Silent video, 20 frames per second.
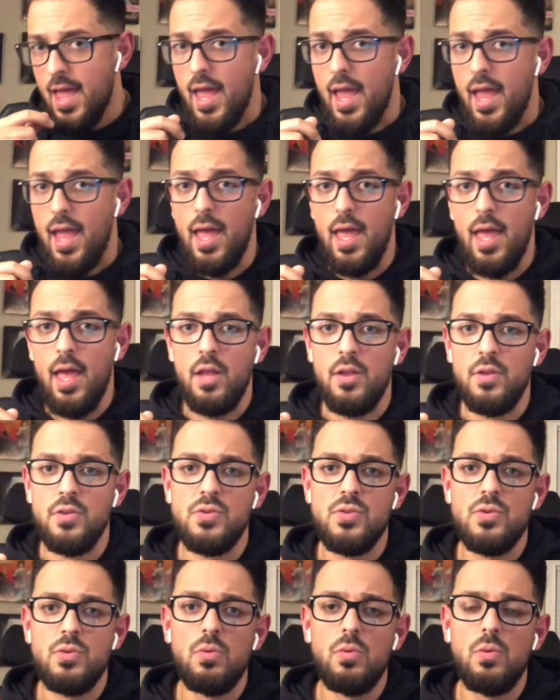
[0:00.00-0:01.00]

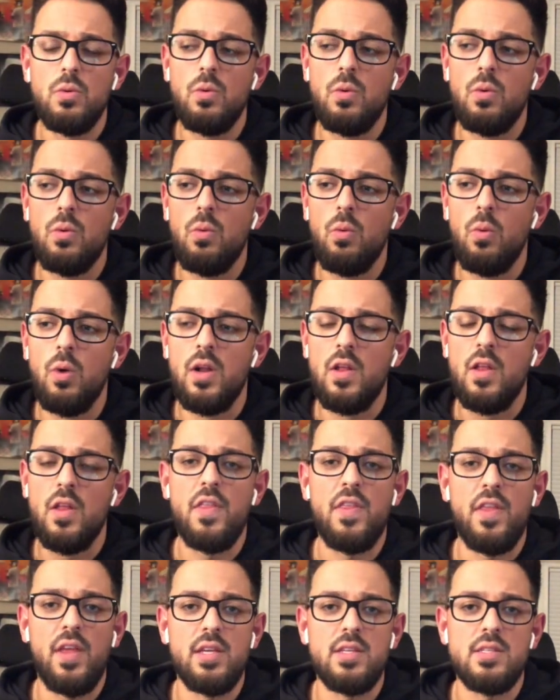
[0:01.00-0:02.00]
And one of the
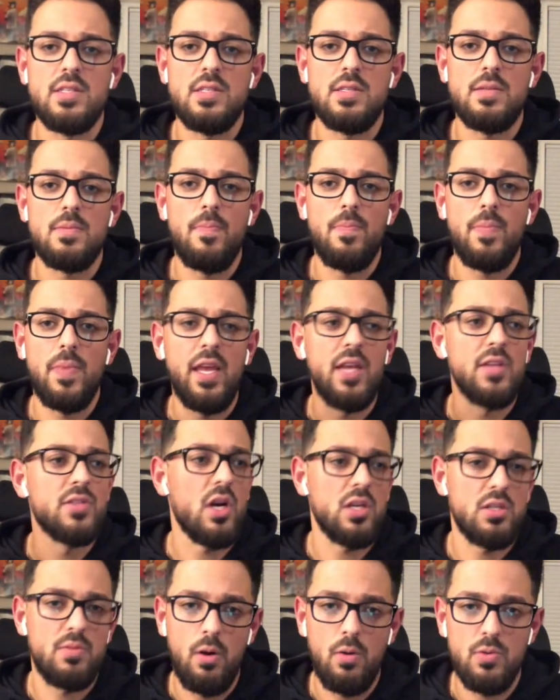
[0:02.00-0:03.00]
things he had
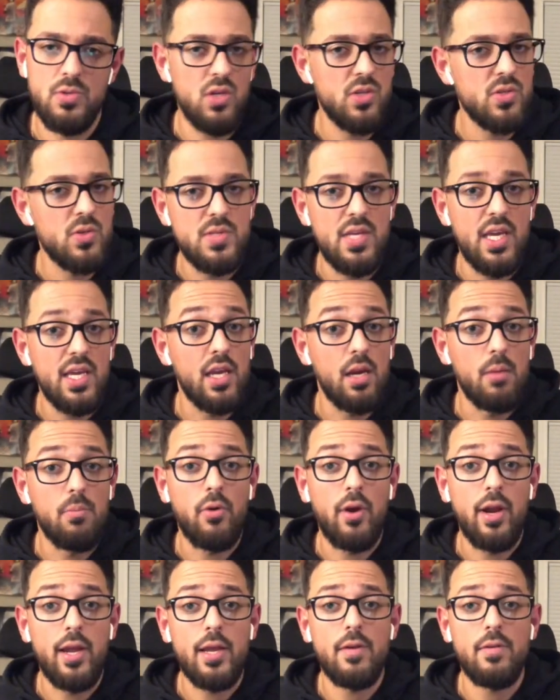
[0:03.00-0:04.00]
talked about was also taking a
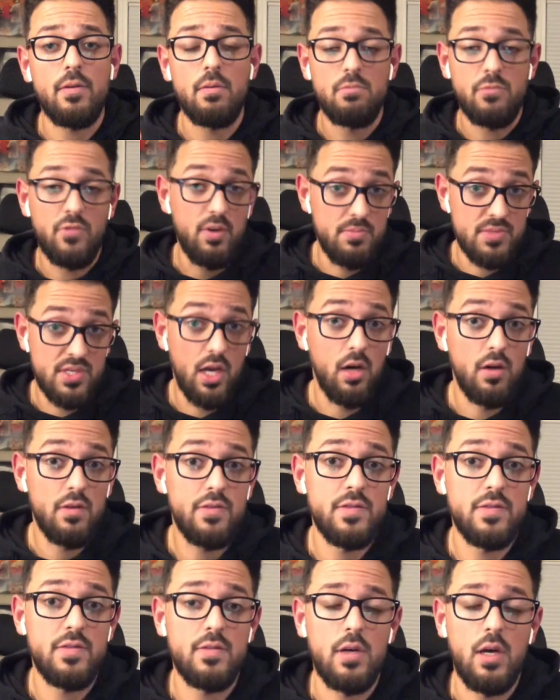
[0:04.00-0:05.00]
break for himself